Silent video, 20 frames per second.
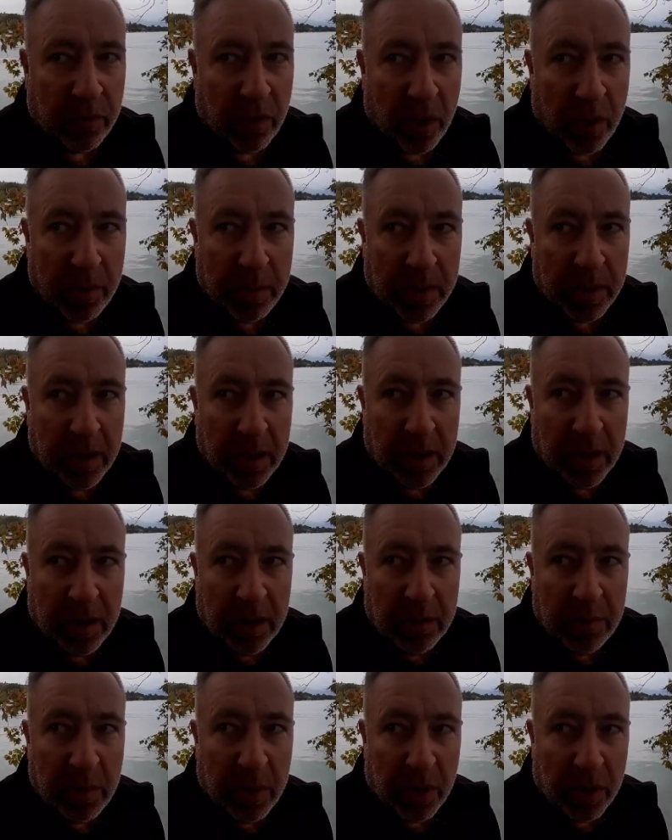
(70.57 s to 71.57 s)
rob,
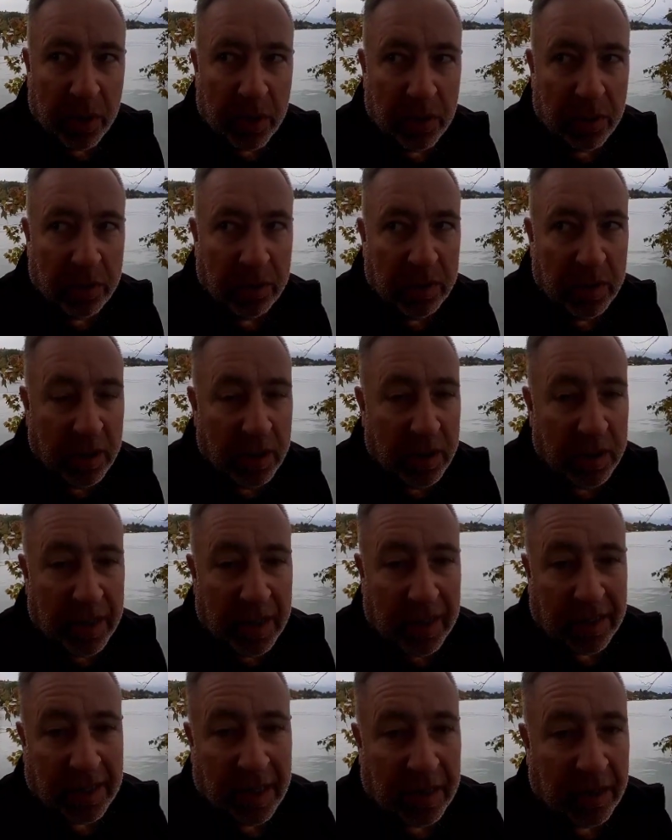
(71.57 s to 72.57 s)
burgle,
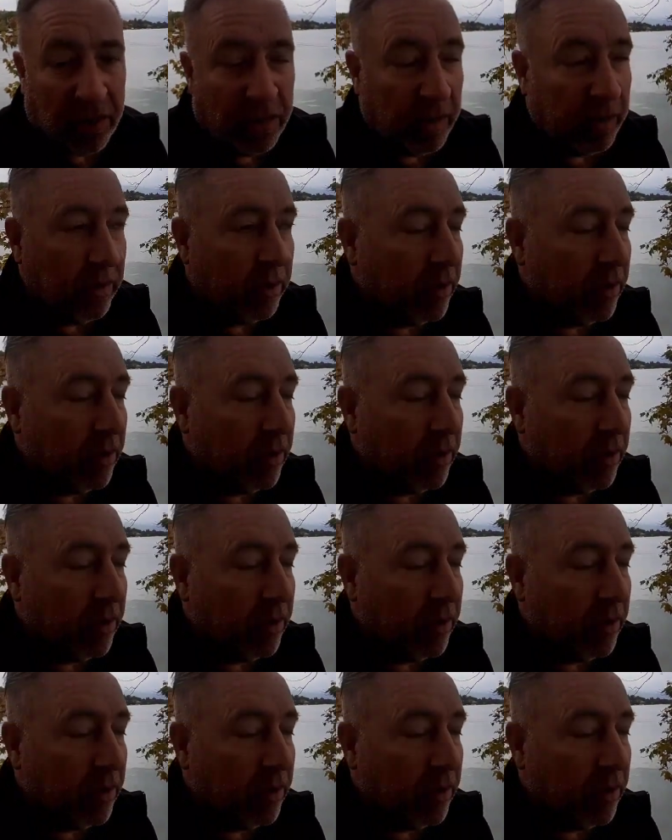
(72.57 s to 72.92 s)
etc.